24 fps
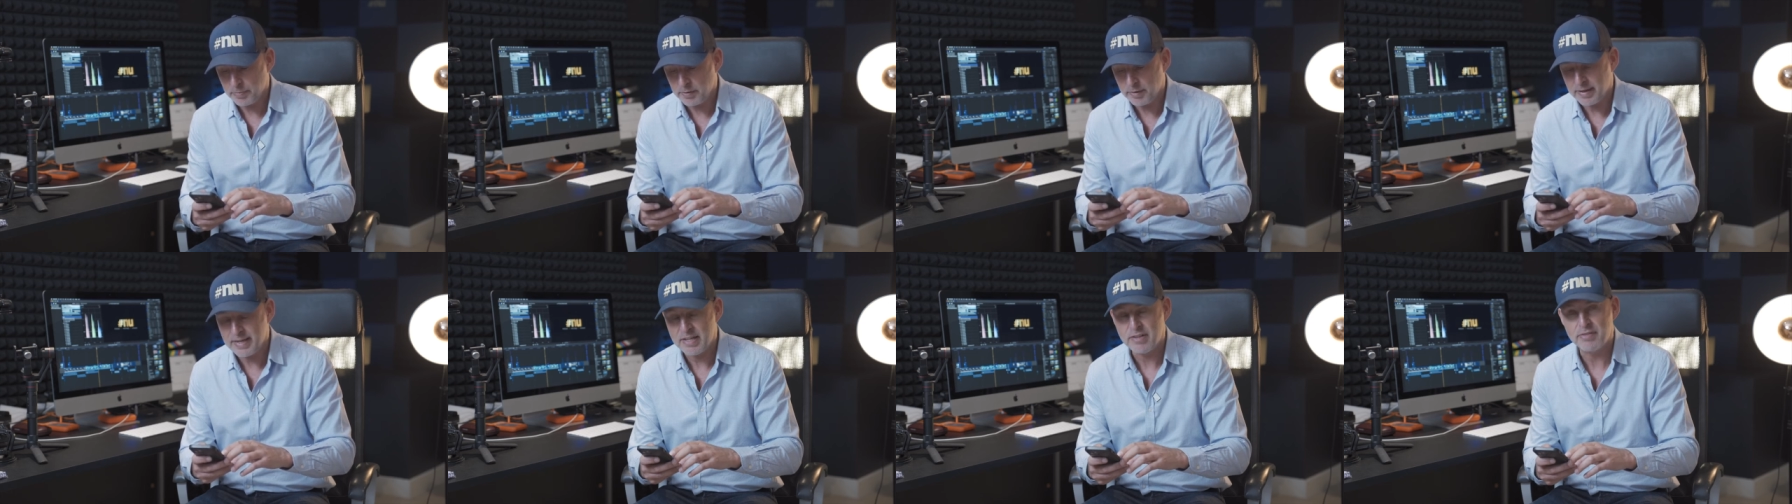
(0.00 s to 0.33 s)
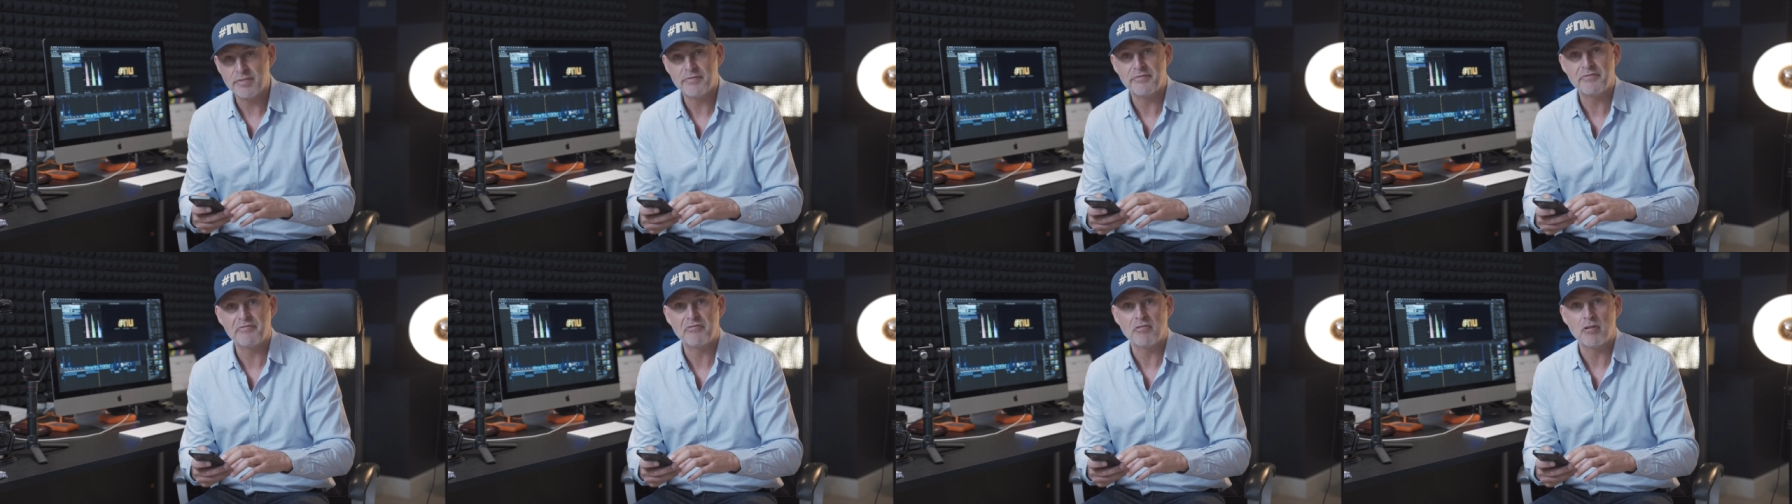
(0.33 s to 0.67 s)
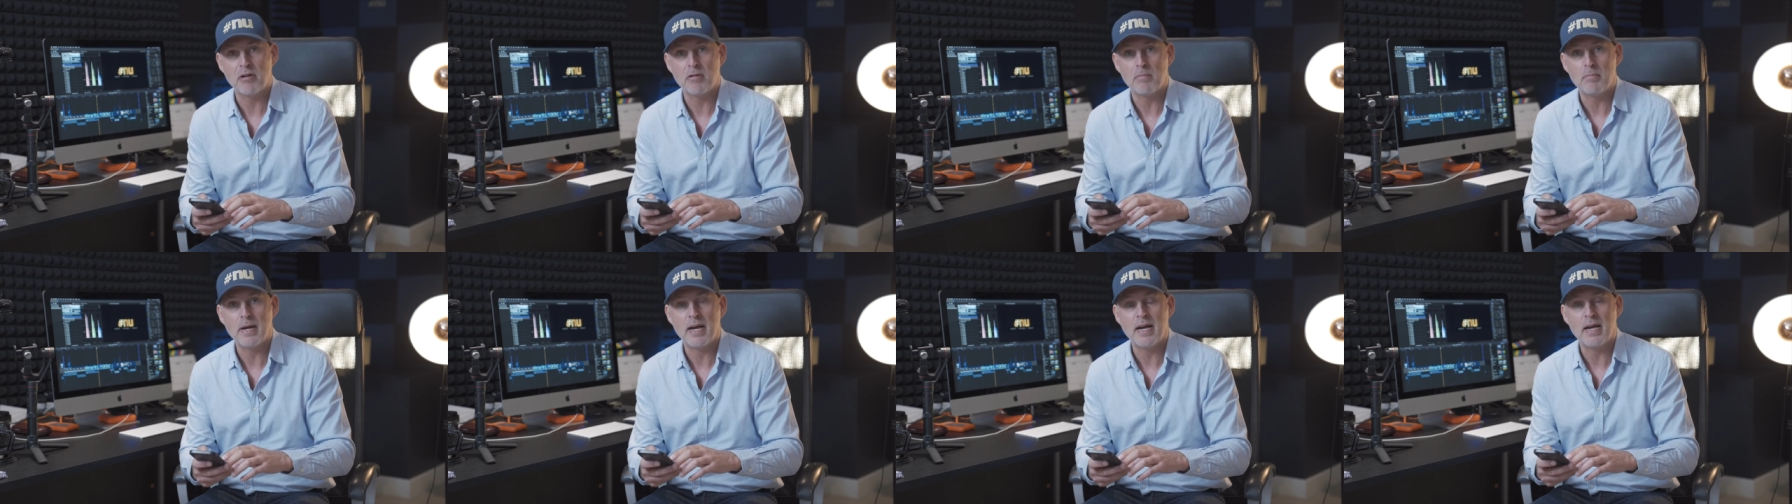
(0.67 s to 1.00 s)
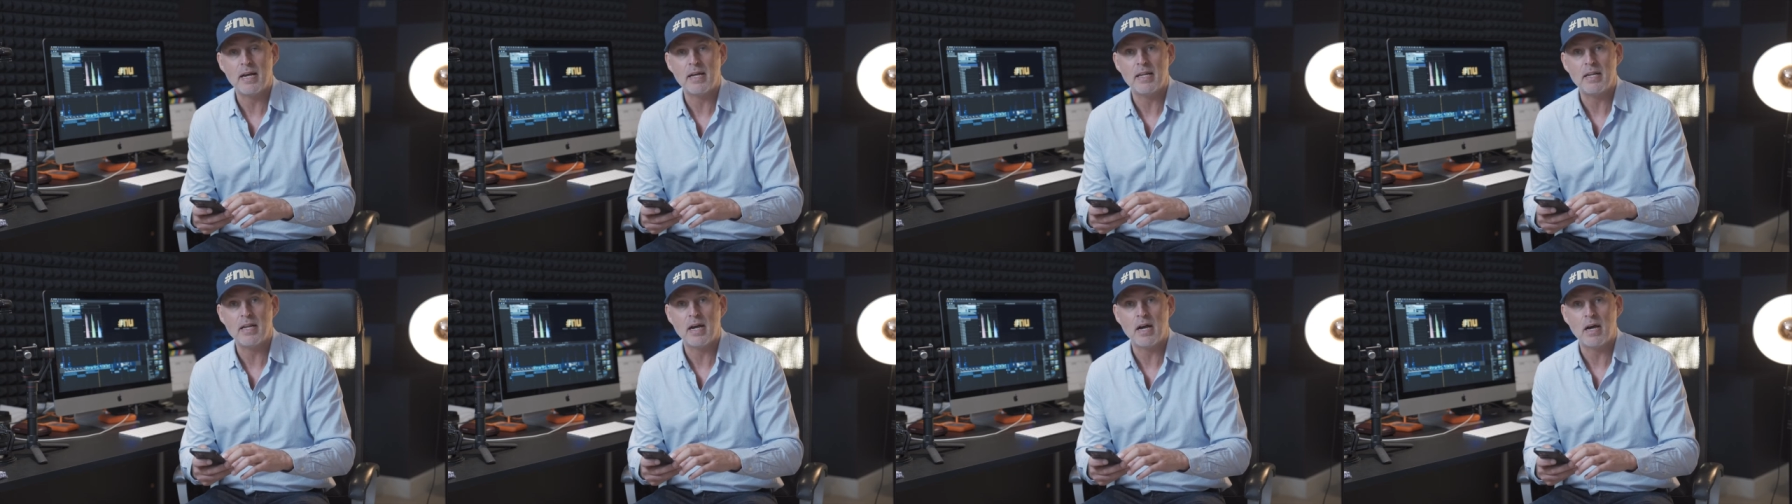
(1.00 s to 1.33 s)
is from
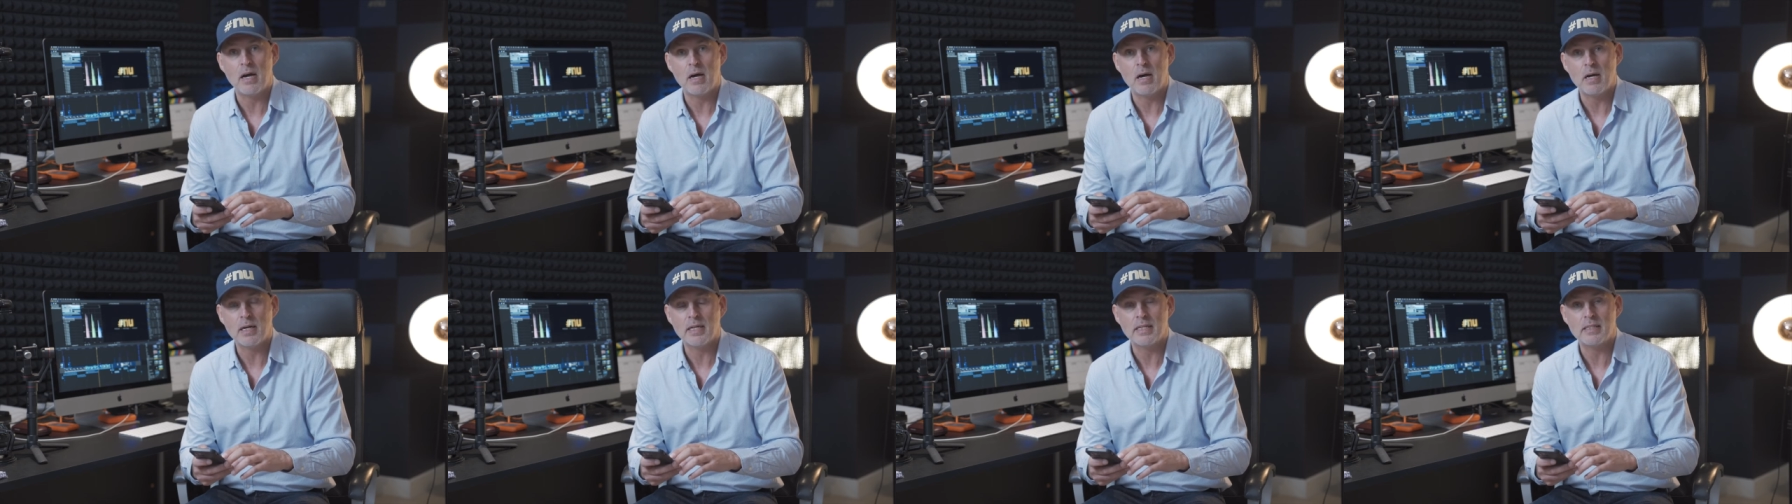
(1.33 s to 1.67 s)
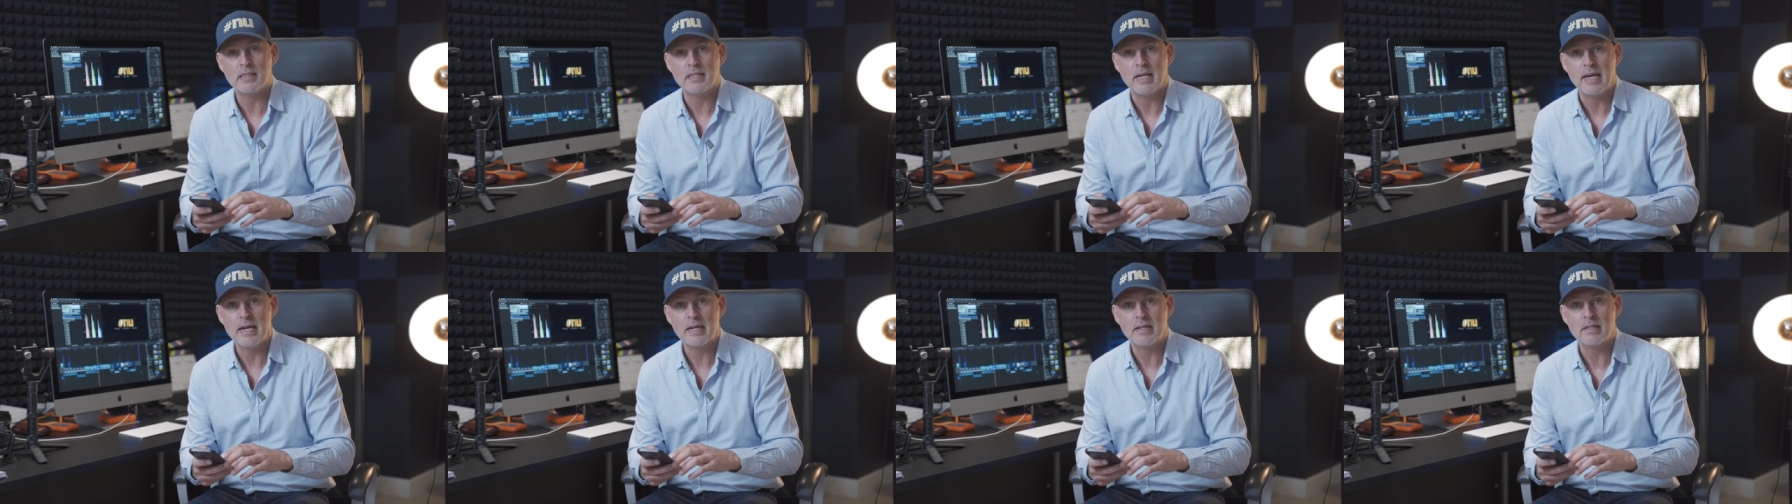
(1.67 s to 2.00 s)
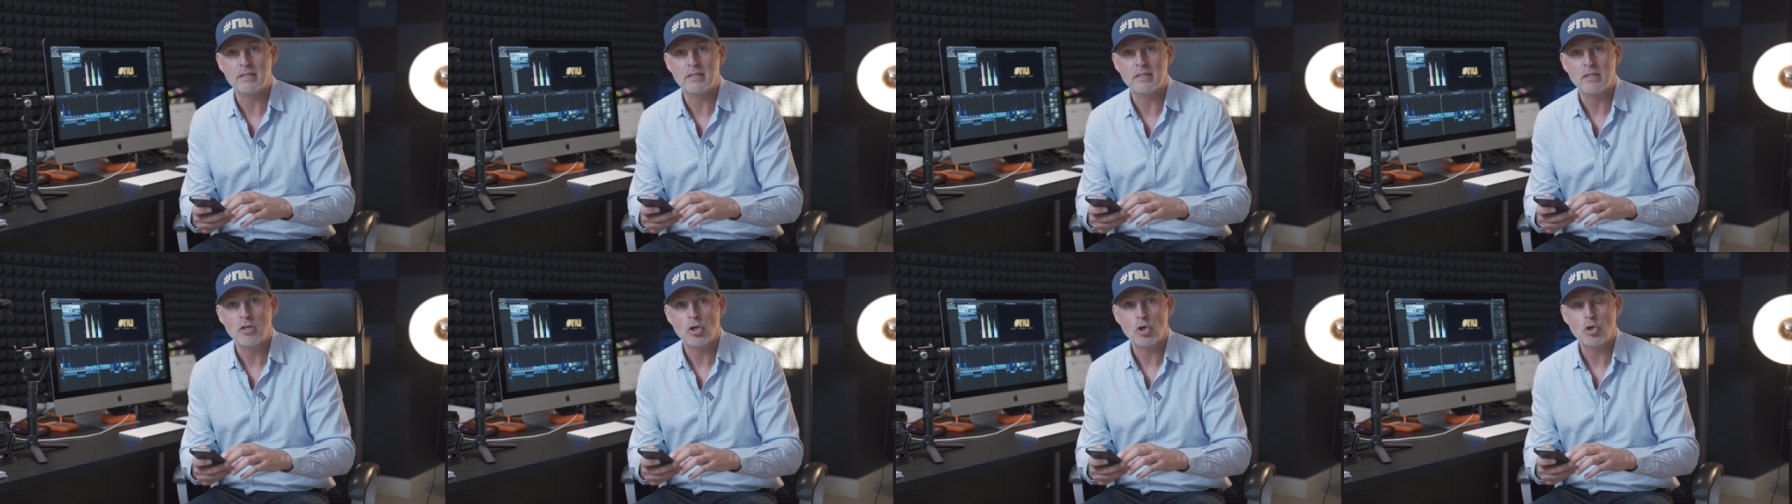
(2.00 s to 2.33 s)
an architect